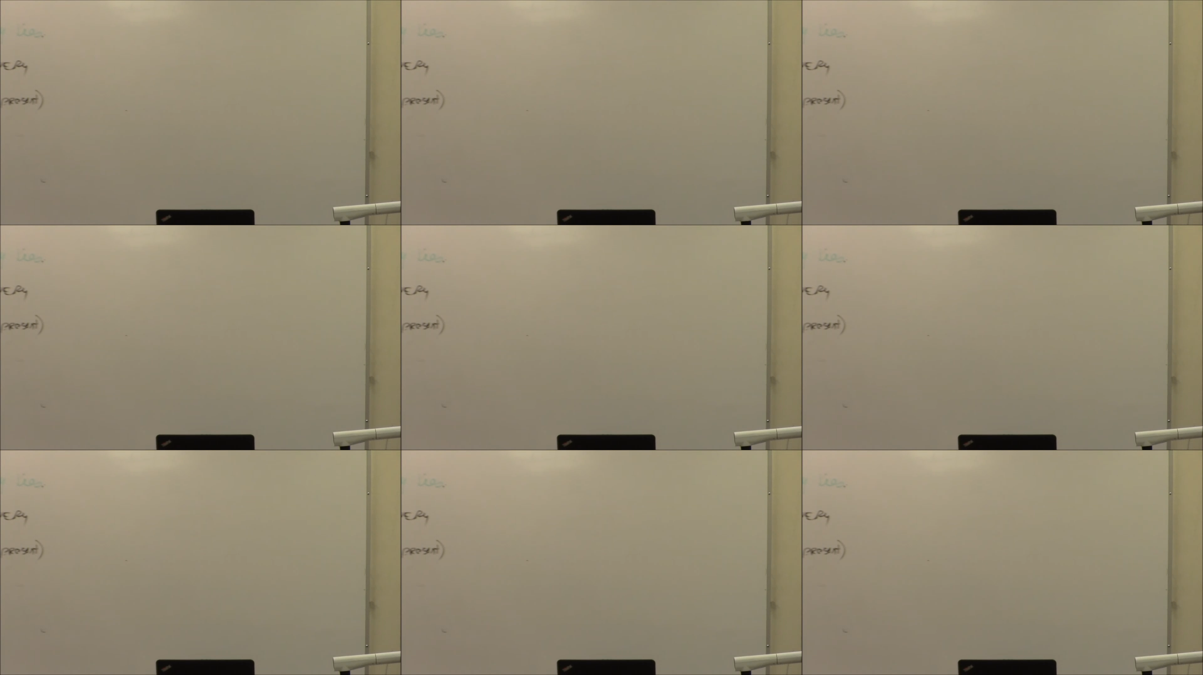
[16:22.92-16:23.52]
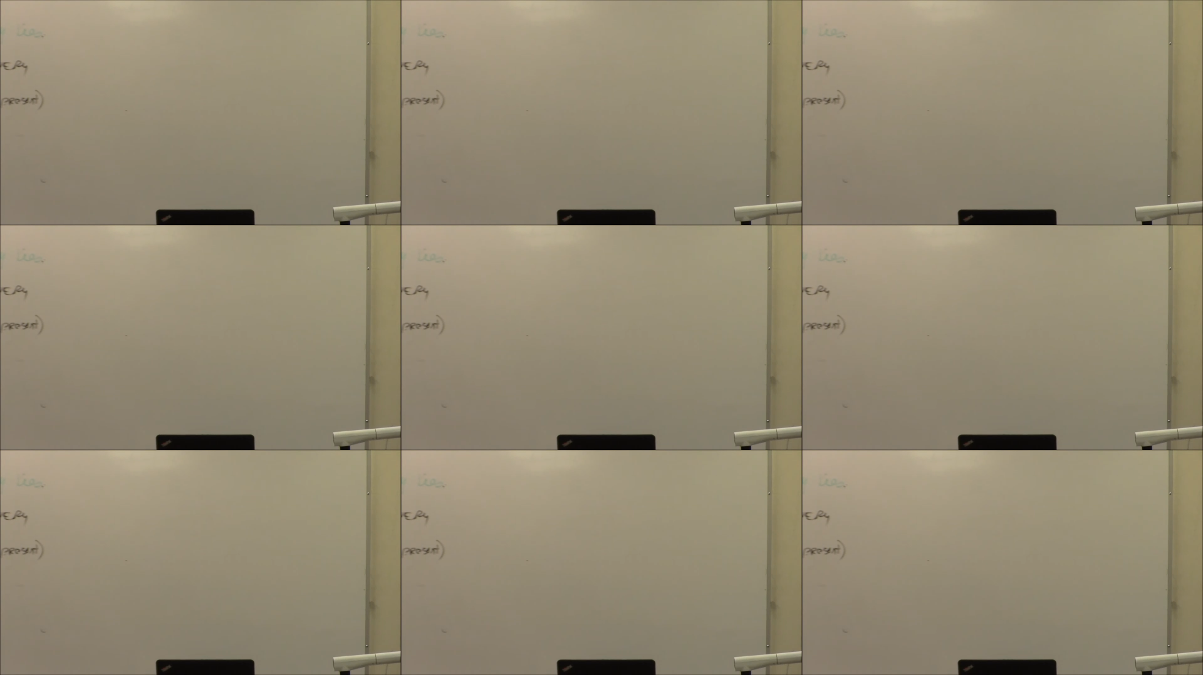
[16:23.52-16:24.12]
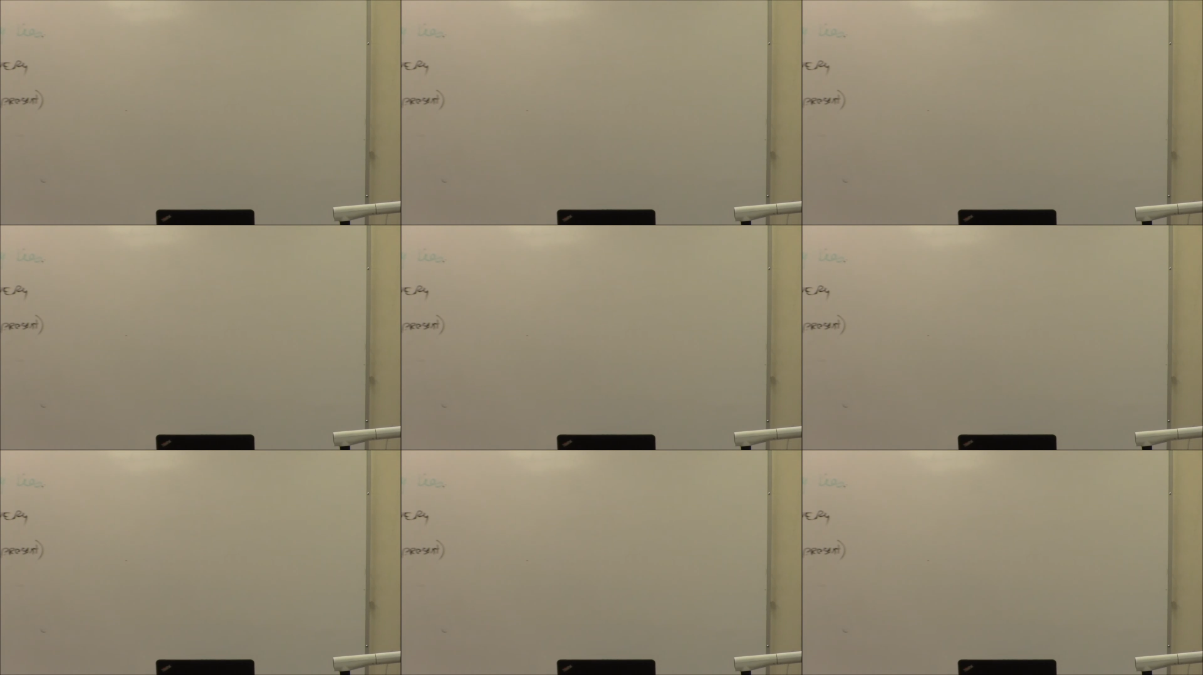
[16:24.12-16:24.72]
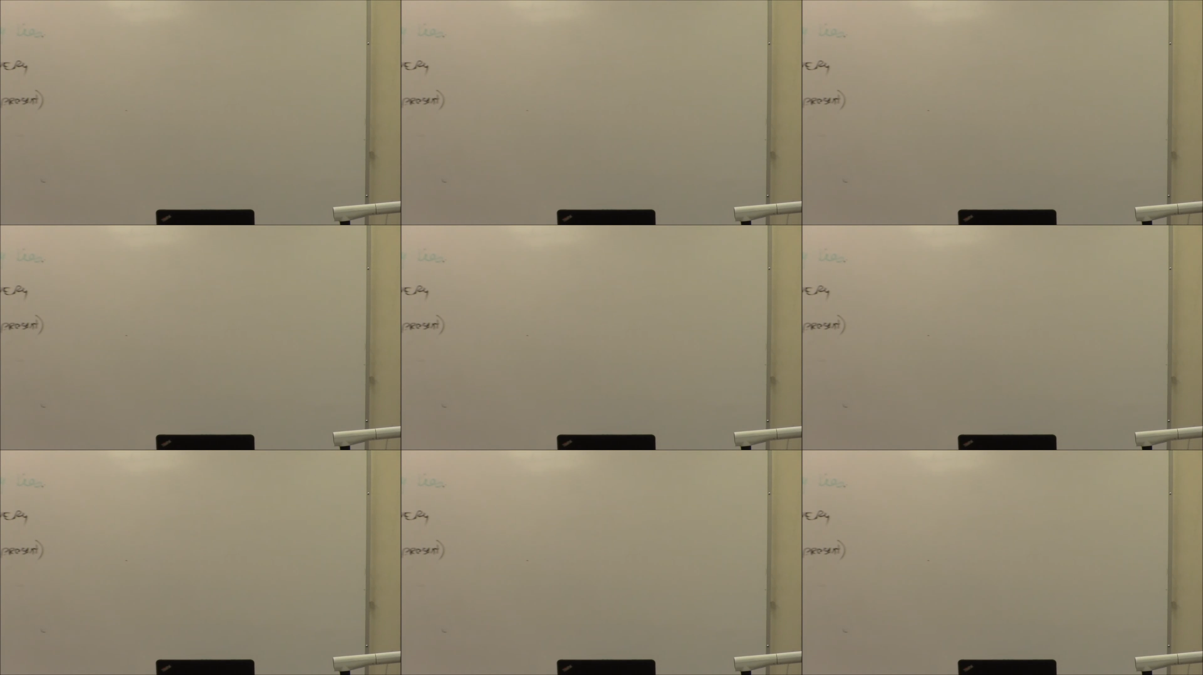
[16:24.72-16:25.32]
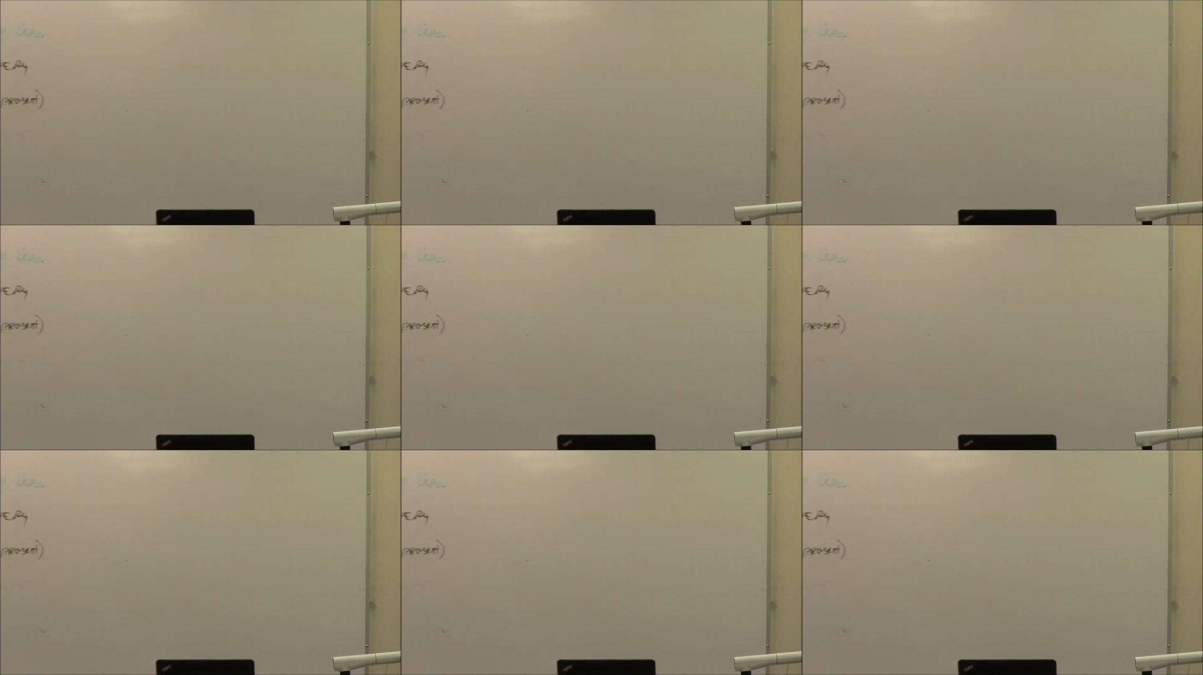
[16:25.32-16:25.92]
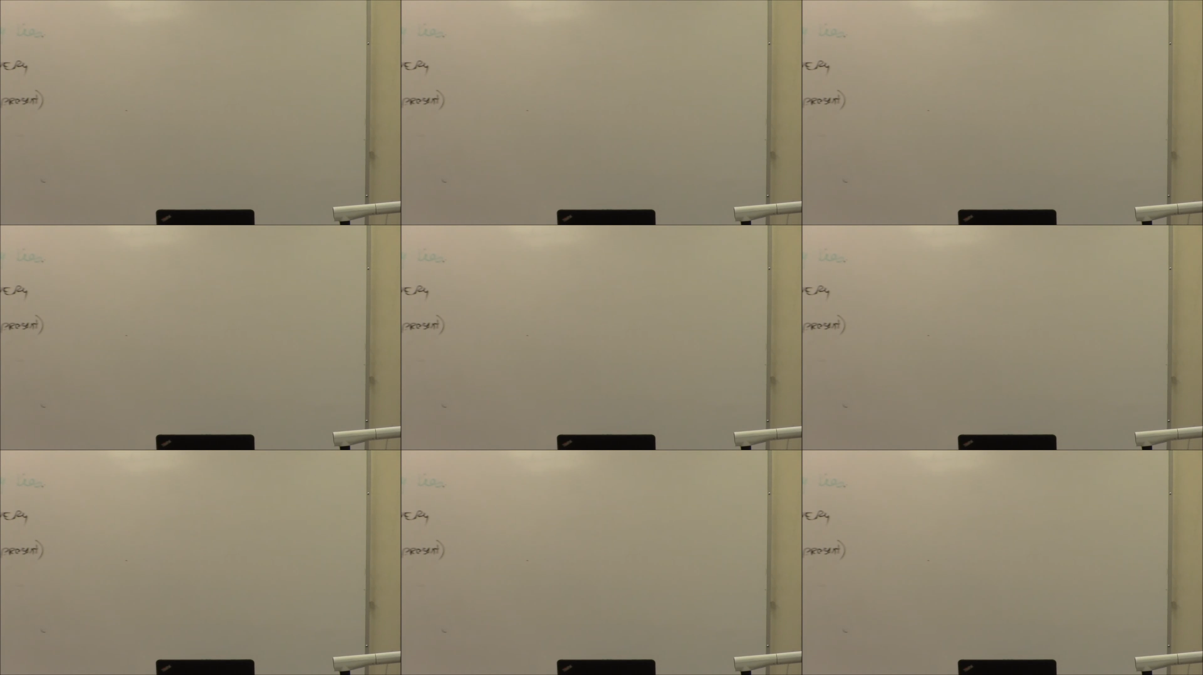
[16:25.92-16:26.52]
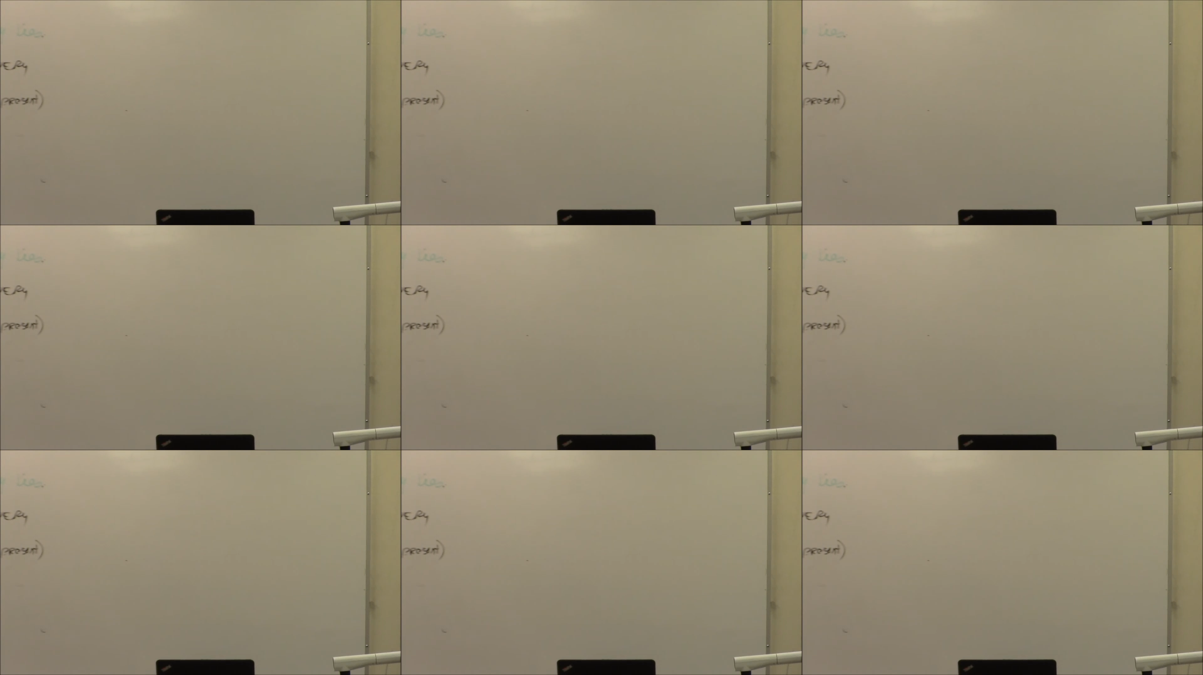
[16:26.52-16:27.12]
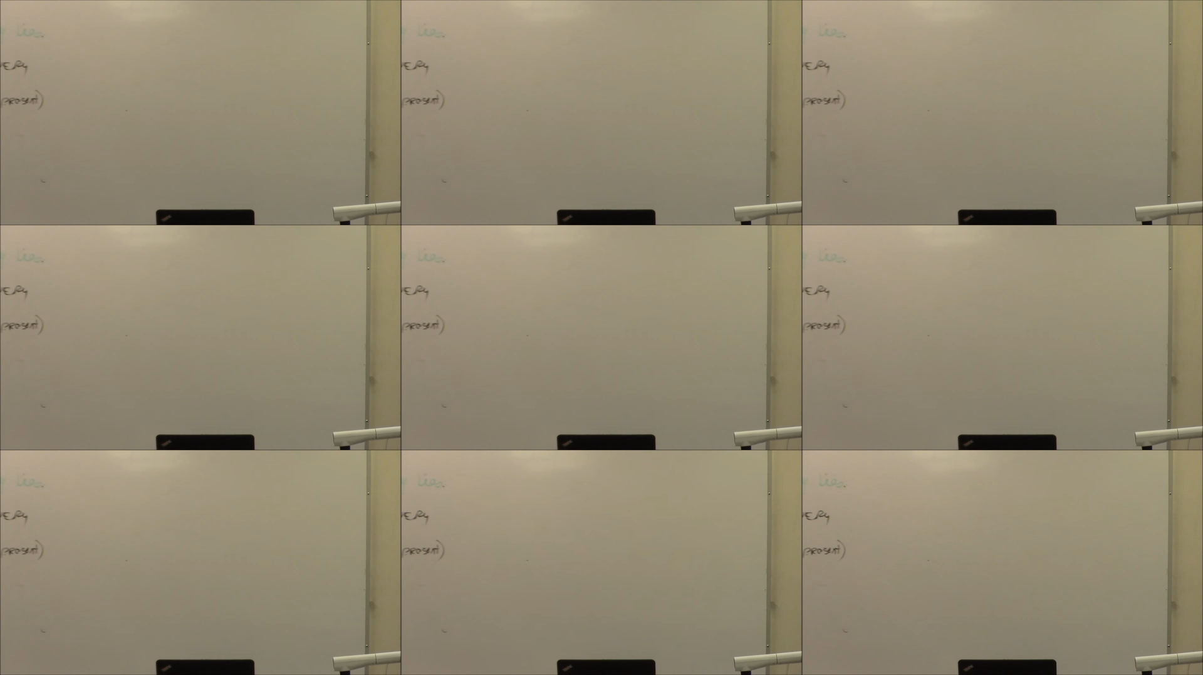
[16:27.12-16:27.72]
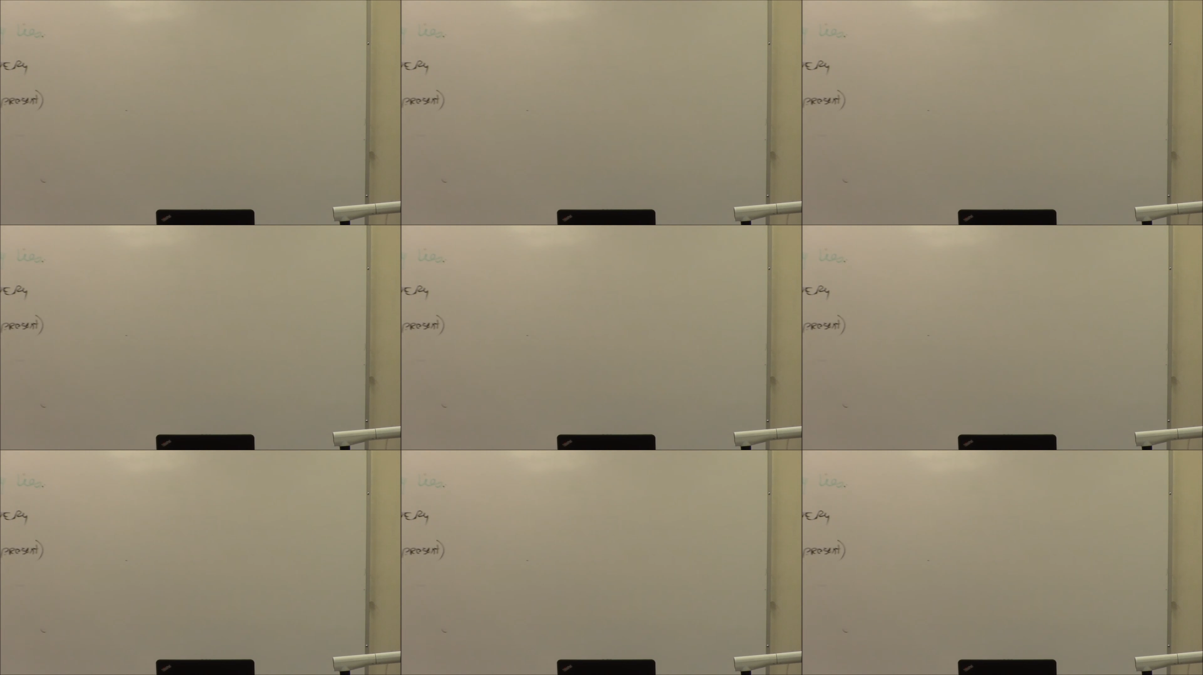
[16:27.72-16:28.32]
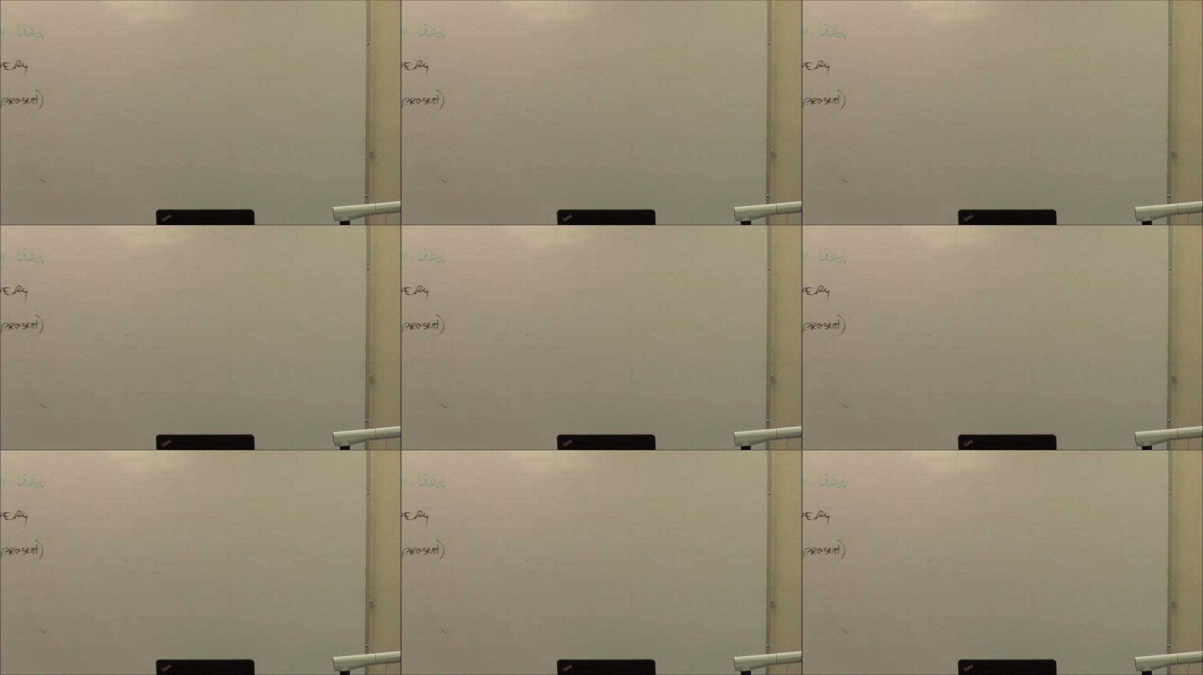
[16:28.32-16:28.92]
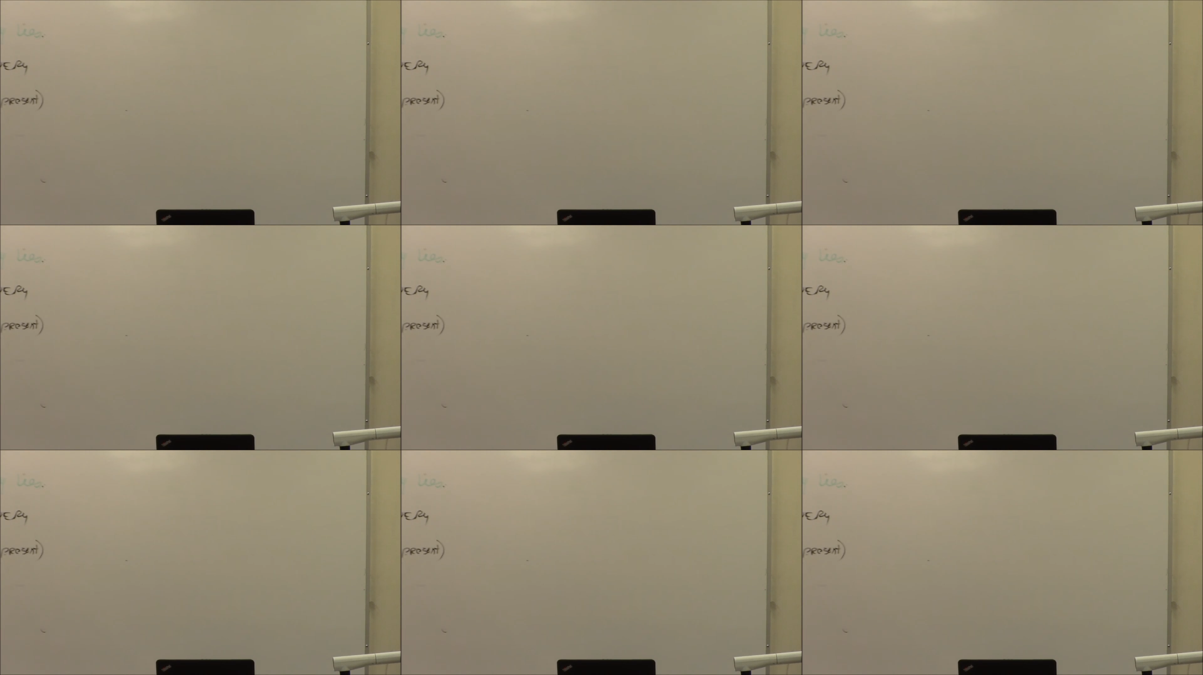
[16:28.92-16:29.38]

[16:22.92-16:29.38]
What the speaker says: (no speaker visible)